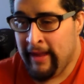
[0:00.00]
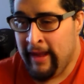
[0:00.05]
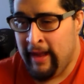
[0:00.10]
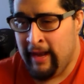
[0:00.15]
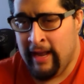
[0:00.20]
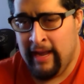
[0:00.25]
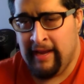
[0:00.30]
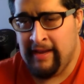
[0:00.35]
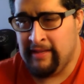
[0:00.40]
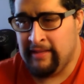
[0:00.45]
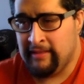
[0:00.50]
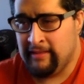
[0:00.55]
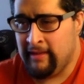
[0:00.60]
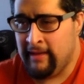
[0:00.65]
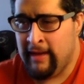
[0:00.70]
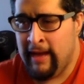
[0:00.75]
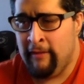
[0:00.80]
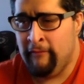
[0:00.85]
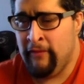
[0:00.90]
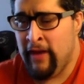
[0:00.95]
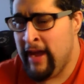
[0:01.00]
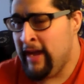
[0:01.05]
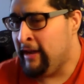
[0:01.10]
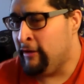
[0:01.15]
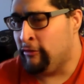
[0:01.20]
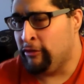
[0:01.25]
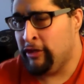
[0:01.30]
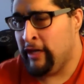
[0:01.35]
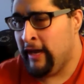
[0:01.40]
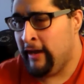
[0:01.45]
And like, and
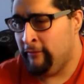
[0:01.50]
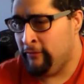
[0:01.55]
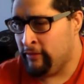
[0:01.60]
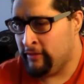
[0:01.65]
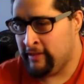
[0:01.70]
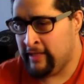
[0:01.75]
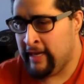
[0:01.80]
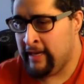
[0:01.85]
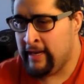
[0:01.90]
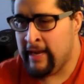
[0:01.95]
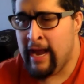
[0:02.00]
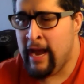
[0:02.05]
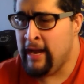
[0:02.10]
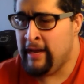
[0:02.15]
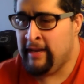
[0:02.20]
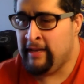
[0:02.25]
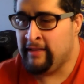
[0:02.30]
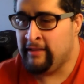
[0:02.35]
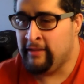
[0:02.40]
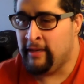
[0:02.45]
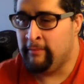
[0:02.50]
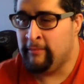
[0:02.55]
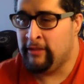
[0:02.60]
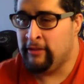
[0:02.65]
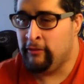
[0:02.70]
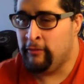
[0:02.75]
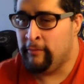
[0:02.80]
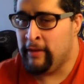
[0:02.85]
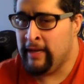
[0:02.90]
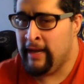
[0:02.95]
thank you, Shay, for saying that I need
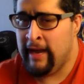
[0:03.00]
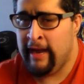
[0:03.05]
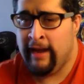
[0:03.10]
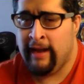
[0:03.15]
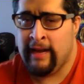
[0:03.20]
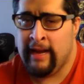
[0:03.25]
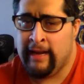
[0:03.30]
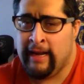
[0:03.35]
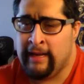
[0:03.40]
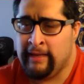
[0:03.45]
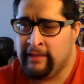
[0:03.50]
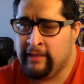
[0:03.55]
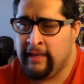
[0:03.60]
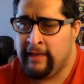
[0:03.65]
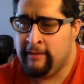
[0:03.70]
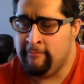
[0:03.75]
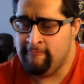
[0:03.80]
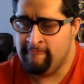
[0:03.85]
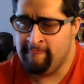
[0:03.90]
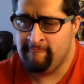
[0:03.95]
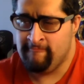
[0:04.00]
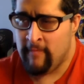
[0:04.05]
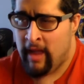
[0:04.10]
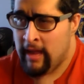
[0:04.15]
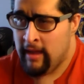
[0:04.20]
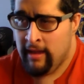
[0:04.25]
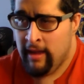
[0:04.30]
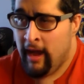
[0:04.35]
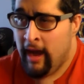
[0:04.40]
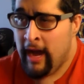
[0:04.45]
subs too. But hey, like I said,
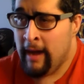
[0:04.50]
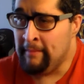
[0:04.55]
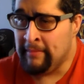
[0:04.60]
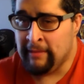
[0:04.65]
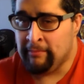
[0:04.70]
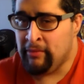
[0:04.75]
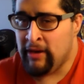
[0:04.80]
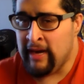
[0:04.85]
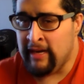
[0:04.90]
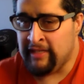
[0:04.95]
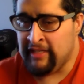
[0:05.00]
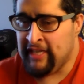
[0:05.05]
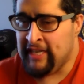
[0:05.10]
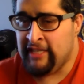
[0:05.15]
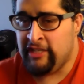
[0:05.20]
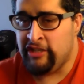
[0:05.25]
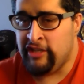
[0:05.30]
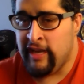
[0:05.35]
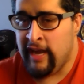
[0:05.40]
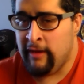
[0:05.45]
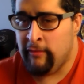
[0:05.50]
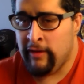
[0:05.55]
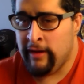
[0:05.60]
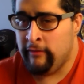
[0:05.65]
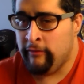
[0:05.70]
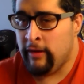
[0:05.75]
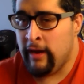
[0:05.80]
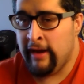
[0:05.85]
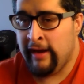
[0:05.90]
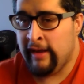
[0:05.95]
I'm surprised each day
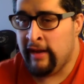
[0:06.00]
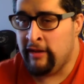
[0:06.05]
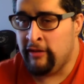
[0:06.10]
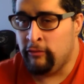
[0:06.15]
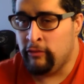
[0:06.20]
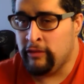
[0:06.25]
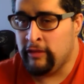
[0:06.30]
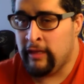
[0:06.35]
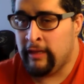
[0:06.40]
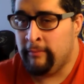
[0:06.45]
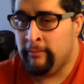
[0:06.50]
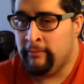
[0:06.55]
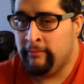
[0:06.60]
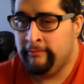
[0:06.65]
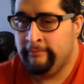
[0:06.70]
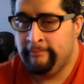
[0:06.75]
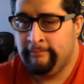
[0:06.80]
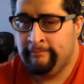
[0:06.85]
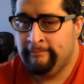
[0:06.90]
whenever I get a new sub.